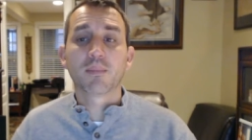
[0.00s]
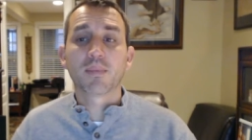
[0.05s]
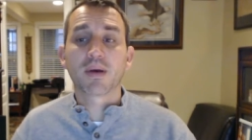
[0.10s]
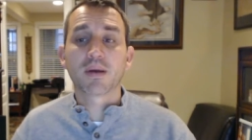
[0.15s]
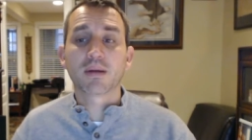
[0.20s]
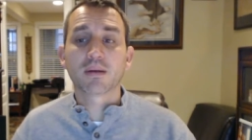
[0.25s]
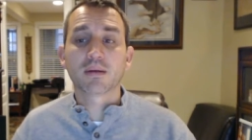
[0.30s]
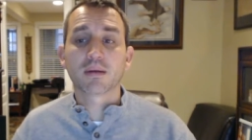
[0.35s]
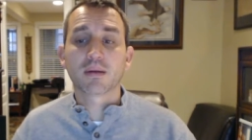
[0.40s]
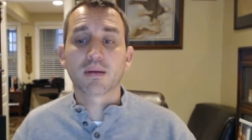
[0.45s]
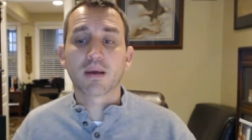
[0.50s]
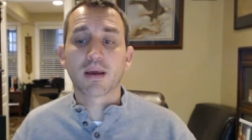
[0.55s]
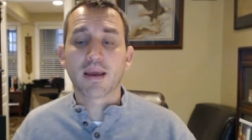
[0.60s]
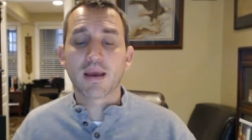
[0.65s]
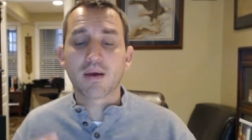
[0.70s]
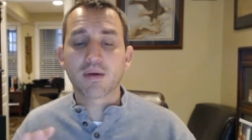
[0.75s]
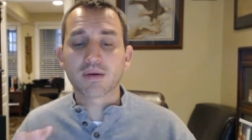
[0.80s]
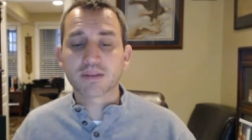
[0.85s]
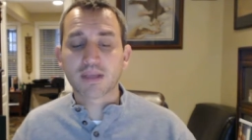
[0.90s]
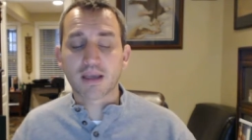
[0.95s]
But
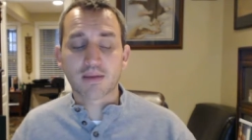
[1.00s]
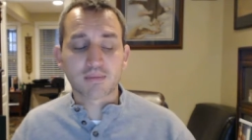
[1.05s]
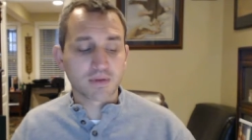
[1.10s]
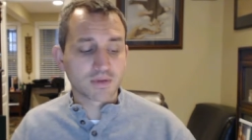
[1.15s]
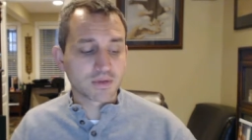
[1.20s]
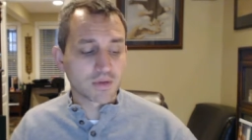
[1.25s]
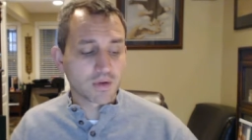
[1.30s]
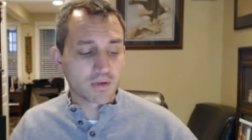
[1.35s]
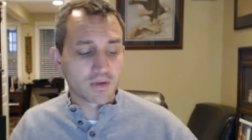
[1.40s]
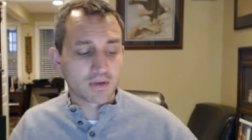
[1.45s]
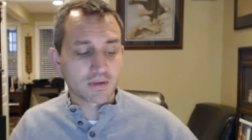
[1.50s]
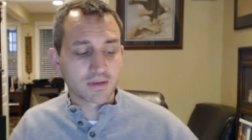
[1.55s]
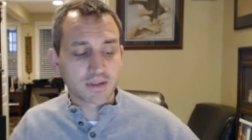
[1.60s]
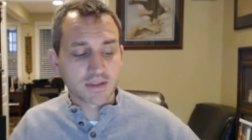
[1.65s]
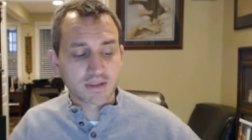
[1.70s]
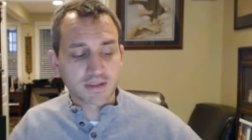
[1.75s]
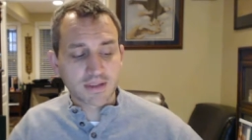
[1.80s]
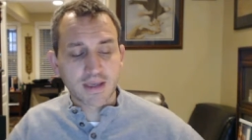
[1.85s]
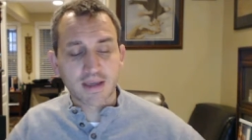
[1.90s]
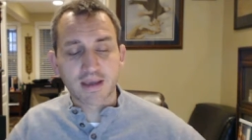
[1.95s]
I always have to
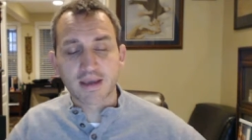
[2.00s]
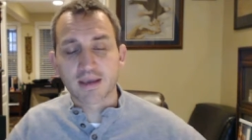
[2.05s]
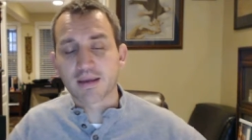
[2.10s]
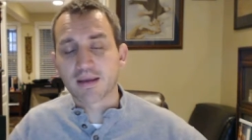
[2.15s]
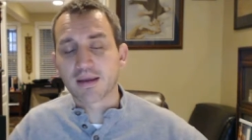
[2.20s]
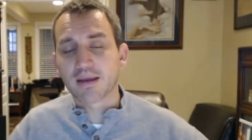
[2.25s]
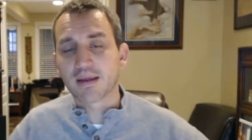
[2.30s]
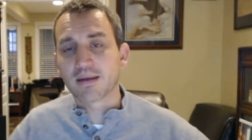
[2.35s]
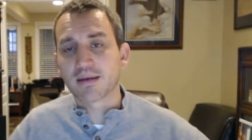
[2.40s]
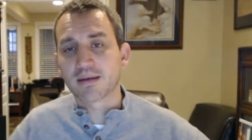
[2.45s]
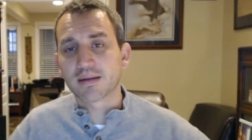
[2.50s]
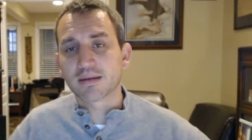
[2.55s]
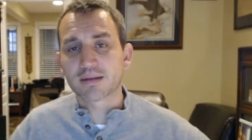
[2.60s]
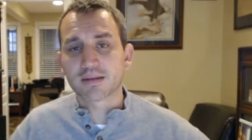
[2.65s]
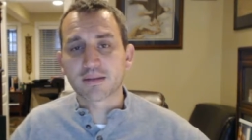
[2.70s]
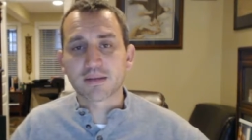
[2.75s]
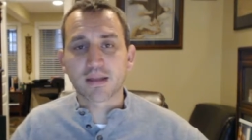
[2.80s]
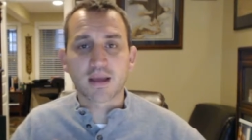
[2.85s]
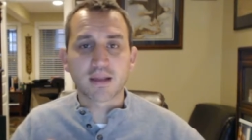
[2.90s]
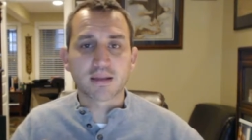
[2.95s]
jokingly say, and
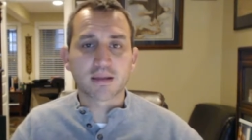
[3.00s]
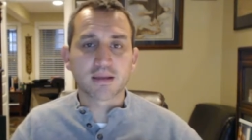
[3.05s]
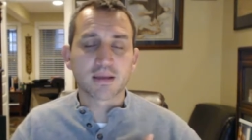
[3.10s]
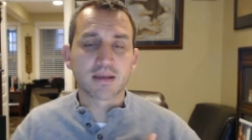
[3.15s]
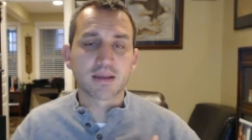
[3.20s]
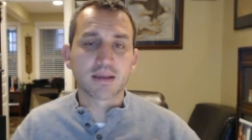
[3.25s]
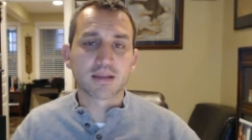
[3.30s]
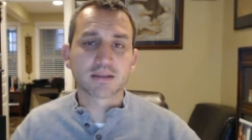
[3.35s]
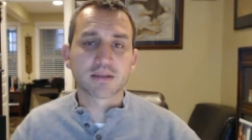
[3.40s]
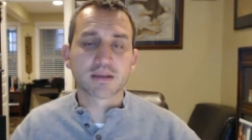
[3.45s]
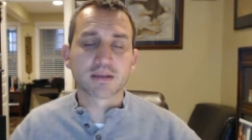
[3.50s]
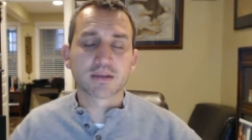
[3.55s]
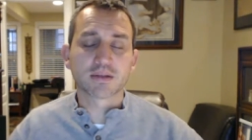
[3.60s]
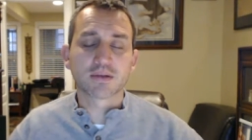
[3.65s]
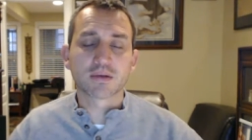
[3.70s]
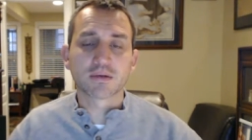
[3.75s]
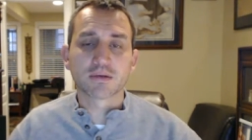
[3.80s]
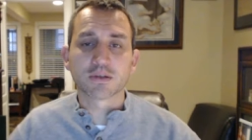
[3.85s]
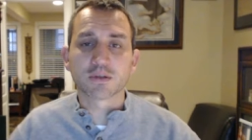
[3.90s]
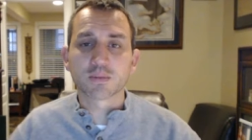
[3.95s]
this is not to any
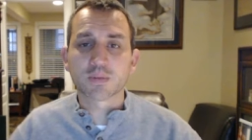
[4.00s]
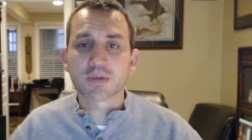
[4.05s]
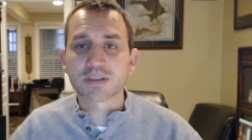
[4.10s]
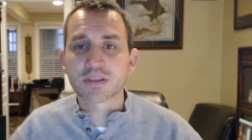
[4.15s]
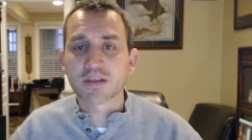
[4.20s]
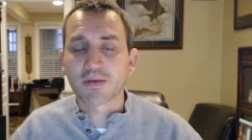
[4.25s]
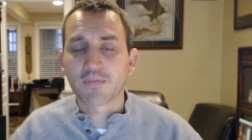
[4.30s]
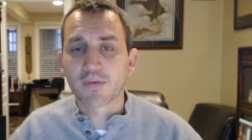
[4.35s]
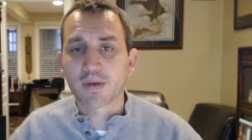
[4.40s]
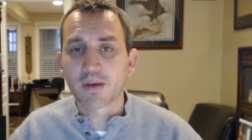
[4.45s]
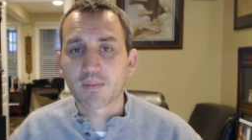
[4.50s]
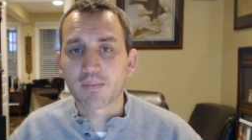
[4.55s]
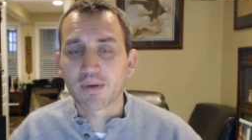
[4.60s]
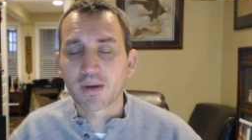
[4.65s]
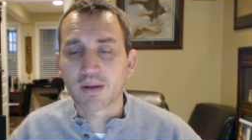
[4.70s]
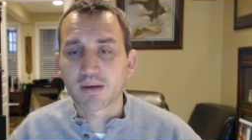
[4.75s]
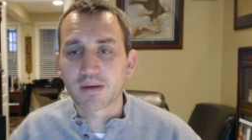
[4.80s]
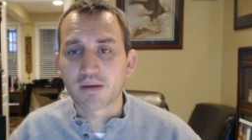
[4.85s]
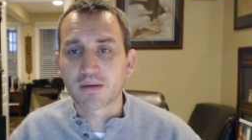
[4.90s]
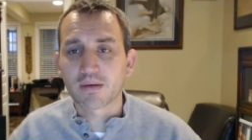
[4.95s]
student specific,
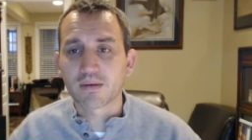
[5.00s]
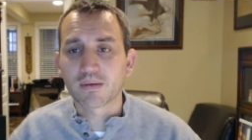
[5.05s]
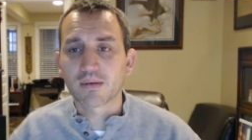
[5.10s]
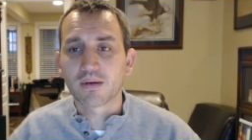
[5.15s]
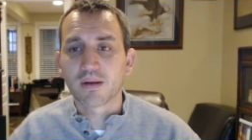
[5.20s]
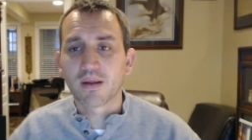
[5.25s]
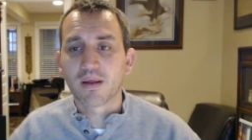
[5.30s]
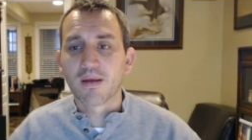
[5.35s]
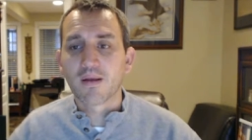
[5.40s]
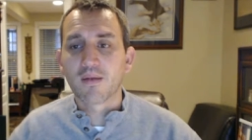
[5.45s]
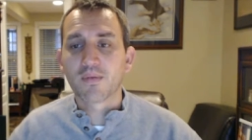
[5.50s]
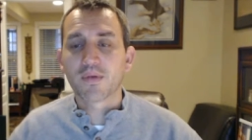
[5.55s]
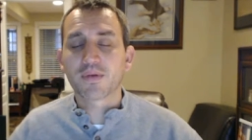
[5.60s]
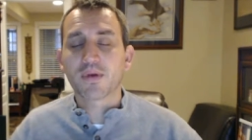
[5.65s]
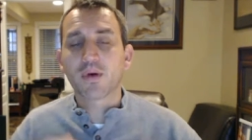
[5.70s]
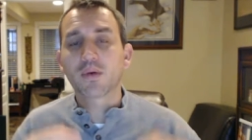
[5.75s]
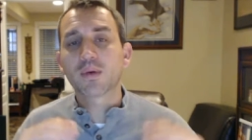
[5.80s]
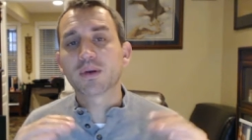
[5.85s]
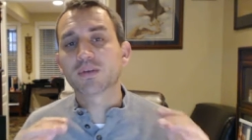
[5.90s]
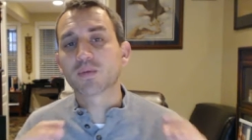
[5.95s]
but there,
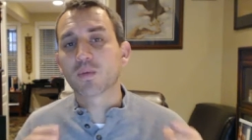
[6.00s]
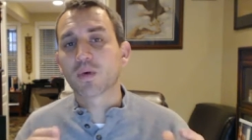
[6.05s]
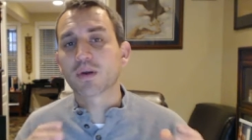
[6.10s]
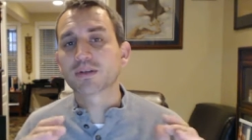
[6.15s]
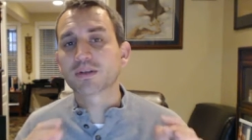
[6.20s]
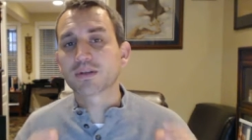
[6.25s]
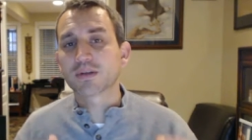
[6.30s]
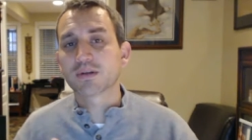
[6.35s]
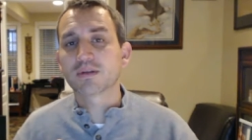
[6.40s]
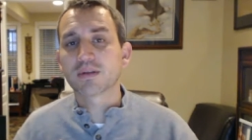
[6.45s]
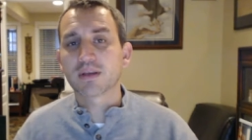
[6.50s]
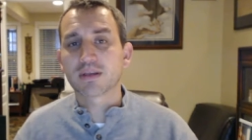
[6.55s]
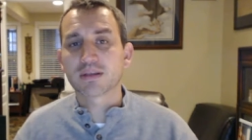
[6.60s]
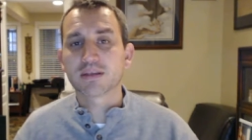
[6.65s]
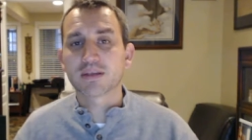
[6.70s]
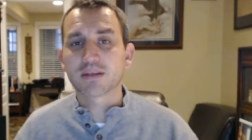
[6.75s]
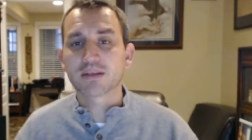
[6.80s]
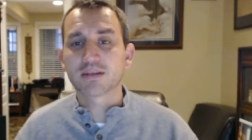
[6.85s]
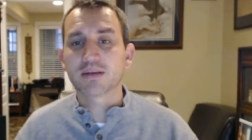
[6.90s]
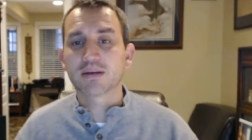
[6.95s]
there's always one student that
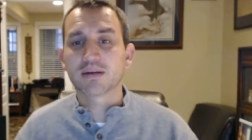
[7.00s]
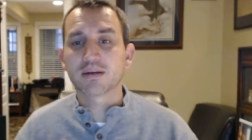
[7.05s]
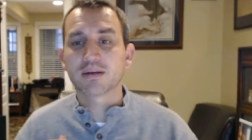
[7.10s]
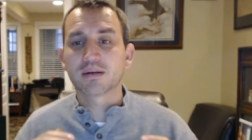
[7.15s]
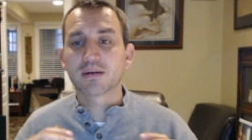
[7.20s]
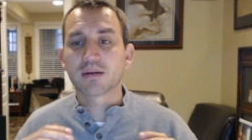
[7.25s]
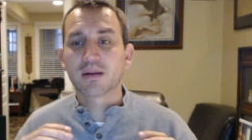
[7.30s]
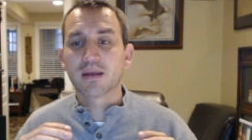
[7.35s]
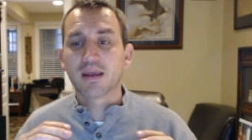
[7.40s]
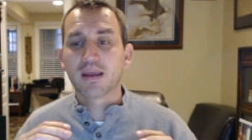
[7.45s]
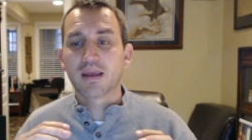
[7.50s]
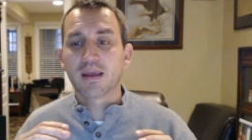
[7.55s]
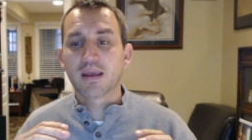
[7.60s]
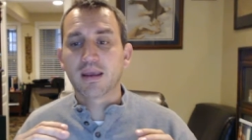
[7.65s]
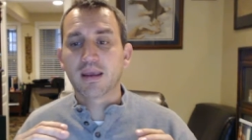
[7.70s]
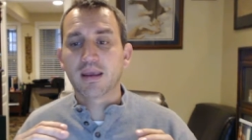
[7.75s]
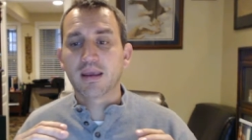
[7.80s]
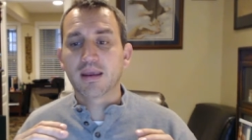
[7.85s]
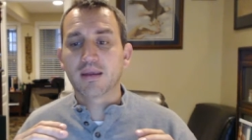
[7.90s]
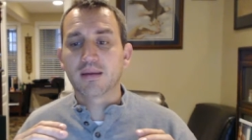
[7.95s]
sits there
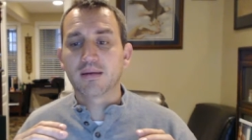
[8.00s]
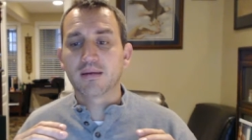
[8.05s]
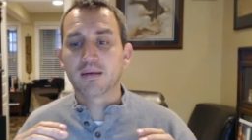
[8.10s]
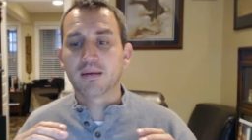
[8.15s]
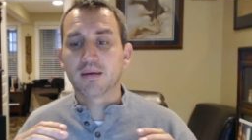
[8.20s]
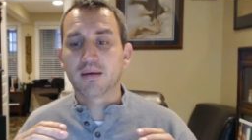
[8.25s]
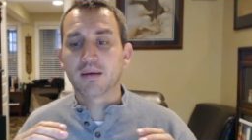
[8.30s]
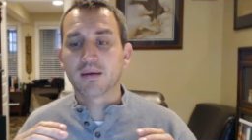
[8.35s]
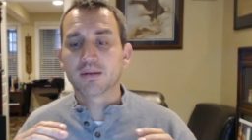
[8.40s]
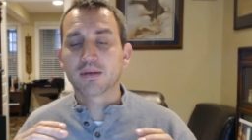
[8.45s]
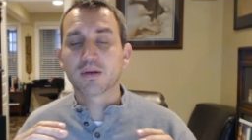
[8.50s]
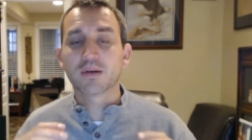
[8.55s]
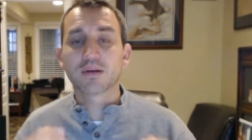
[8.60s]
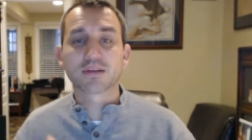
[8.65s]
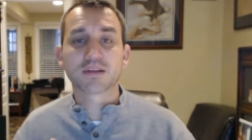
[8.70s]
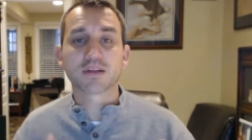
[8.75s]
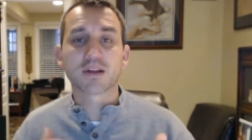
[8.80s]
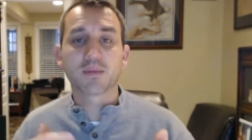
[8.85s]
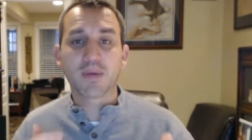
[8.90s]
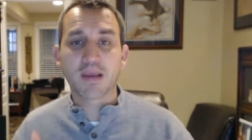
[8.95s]
and uh,
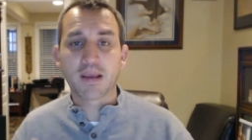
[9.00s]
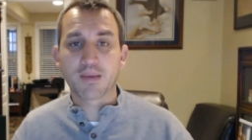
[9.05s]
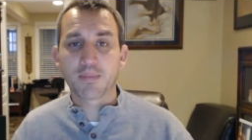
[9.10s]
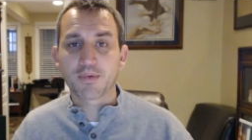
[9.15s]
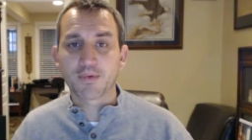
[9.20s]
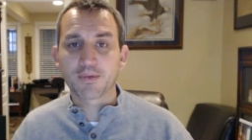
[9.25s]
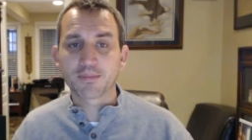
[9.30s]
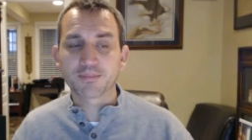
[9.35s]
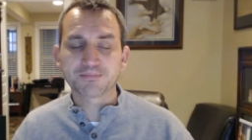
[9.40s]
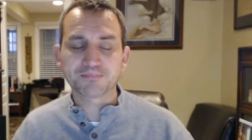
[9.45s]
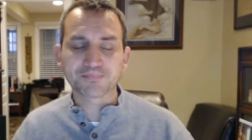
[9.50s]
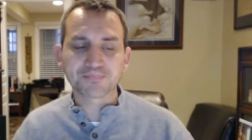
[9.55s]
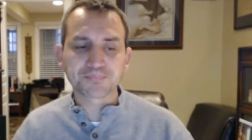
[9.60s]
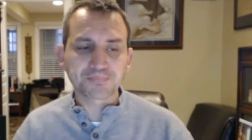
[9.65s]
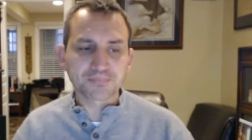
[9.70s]
turns in a paper.